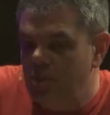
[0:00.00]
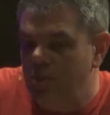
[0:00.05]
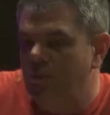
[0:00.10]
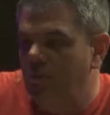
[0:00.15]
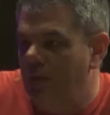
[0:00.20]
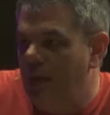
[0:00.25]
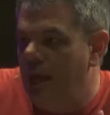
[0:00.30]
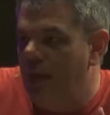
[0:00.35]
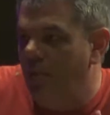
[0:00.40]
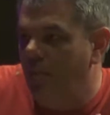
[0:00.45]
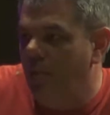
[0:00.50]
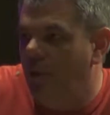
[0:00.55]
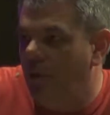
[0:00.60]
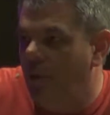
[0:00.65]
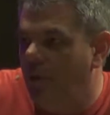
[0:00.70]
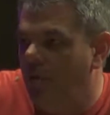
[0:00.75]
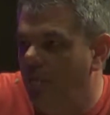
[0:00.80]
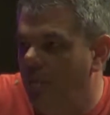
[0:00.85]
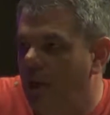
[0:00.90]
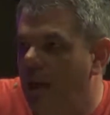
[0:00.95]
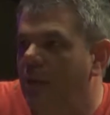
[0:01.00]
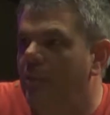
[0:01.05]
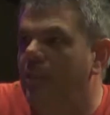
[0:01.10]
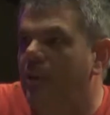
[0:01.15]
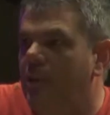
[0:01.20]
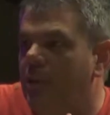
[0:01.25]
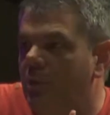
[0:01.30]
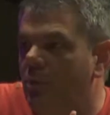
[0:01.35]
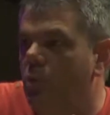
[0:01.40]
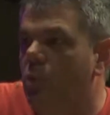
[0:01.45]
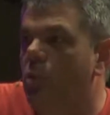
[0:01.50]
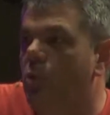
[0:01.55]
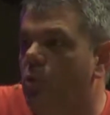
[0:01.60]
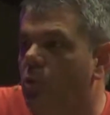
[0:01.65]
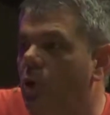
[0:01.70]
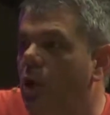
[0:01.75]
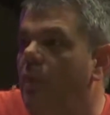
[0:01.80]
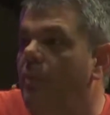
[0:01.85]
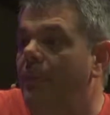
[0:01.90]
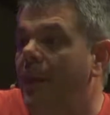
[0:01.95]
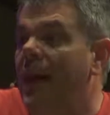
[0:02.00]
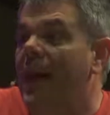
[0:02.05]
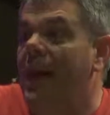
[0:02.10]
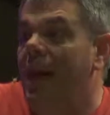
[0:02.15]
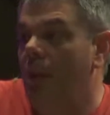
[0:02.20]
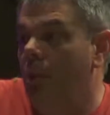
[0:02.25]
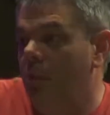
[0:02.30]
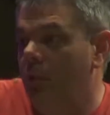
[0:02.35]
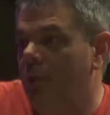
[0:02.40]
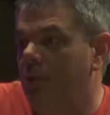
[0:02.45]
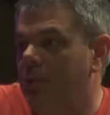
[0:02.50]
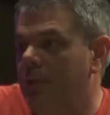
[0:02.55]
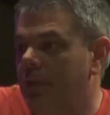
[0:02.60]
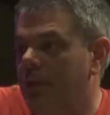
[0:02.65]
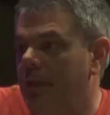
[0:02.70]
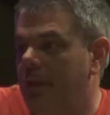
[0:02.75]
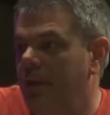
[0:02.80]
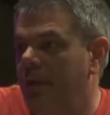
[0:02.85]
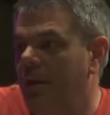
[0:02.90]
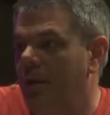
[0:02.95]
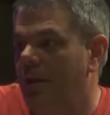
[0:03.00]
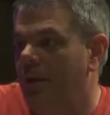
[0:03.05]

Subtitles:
you that part of property and we'll run power to there.